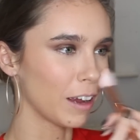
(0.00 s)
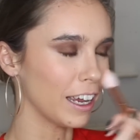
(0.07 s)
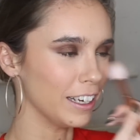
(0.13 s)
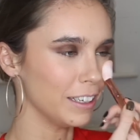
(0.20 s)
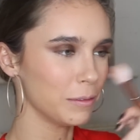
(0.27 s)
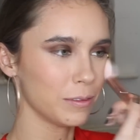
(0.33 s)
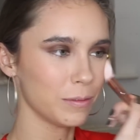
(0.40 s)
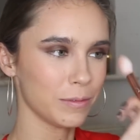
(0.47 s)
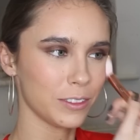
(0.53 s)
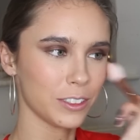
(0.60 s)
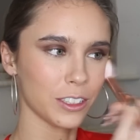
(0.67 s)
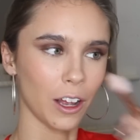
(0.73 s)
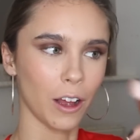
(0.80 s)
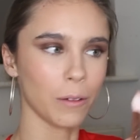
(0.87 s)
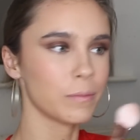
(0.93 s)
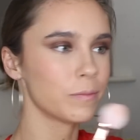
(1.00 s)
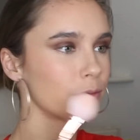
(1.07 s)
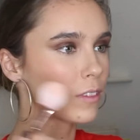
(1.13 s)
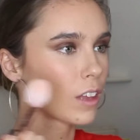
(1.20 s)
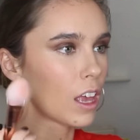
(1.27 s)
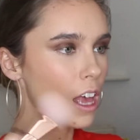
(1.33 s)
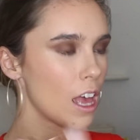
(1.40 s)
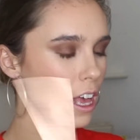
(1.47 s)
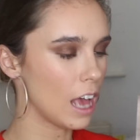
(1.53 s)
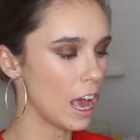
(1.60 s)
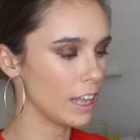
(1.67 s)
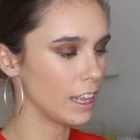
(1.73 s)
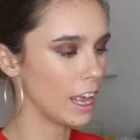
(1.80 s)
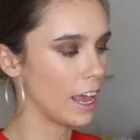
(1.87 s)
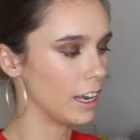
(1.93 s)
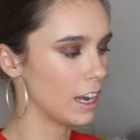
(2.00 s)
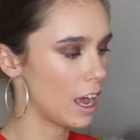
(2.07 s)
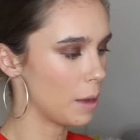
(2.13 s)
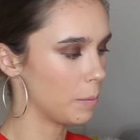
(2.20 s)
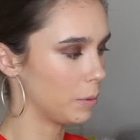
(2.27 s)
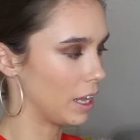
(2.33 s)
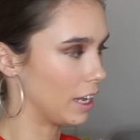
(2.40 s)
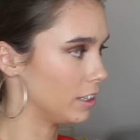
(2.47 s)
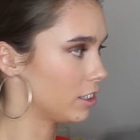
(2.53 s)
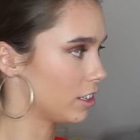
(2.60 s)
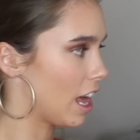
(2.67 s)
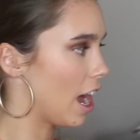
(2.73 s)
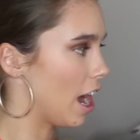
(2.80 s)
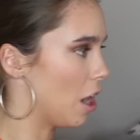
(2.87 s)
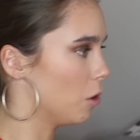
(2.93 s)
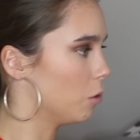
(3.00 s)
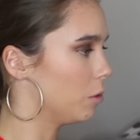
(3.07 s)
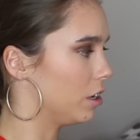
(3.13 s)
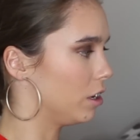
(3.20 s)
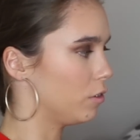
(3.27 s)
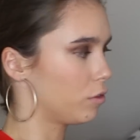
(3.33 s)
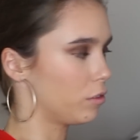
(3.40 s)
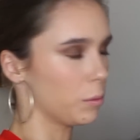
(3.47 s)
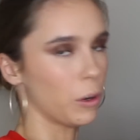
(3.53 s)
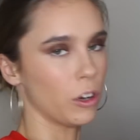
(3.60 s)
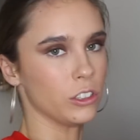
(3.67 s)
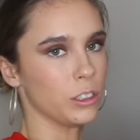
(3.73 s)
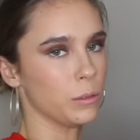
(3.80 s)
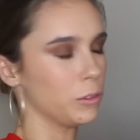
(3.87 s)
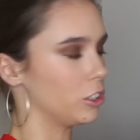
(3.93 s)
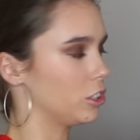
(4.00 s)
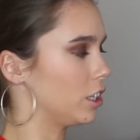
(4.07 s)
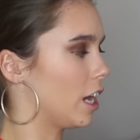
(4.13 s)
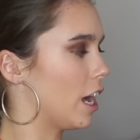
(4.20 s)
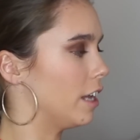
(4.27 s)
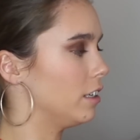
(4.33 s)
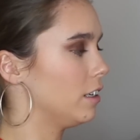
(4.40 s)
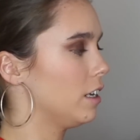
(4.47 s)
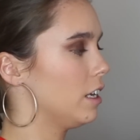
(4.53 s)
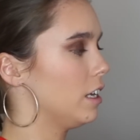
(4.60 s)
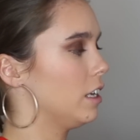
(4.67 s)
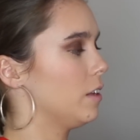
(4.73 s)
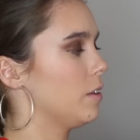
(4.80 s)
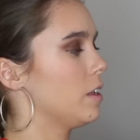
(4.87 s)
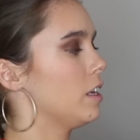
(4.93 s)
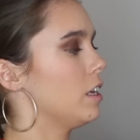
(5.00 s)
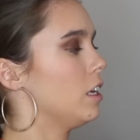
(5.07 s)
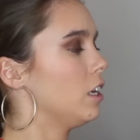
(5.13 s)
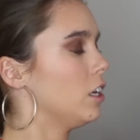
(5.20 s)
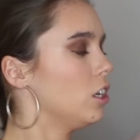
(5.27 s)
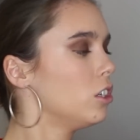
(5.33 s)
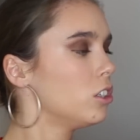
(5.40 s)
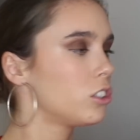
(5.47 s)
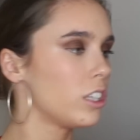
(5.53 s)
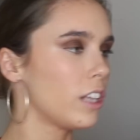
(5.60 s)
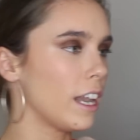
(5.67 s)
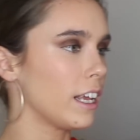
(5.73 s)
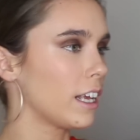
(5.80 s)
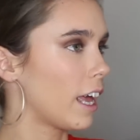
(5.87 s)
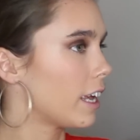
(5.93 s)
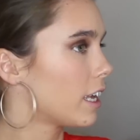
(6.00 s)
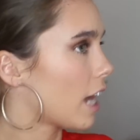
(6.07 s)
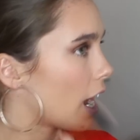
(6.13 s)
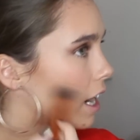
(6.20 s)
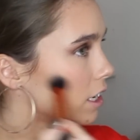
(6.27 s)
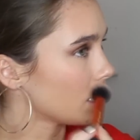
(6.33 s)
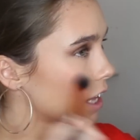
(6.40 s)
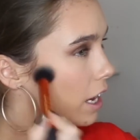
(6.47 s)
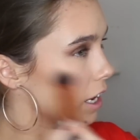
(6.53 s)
Right, stop. And then I blend that out with the bronzing brush again. So then it like kind of